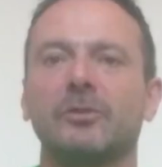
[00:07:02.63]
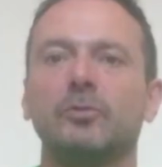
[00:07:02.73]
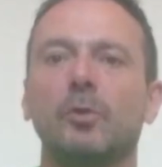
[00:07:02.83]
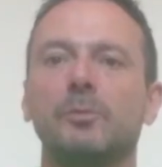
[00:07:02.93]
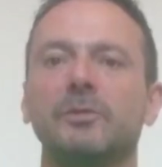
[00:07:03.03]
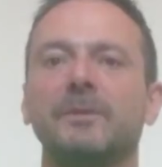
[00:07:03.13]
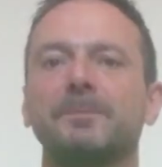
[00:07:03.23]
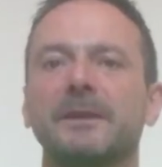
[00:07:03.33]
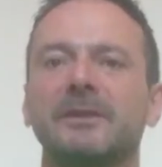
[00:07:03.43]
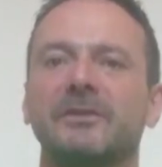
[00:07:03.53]
Your normal
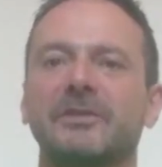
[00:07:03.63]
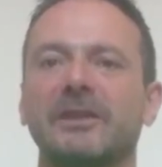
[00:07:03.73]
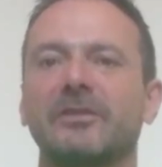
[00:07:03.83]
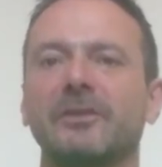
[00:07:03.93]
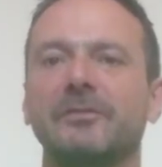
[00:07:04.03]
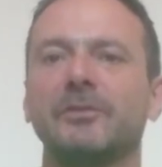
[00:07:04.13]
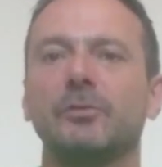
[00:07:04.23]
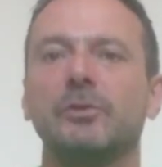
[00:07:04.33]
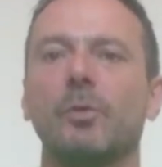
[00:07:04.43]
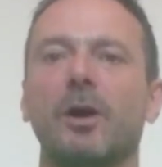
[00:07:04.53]
sense of
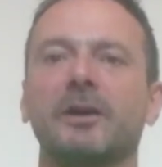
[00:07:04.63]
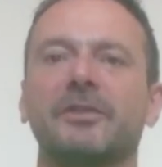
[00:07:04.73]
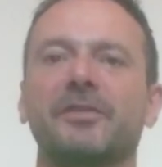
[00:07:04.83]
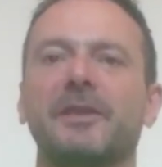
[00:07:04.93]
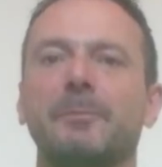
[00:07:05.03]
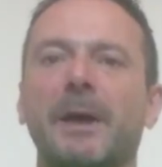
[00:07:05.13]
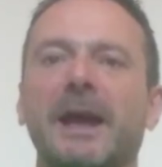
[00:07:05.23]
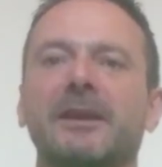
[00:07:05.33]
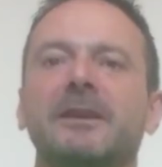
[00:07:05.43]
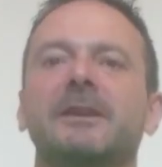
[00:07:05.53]
who you are can sit
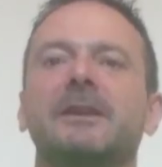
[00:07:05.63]
back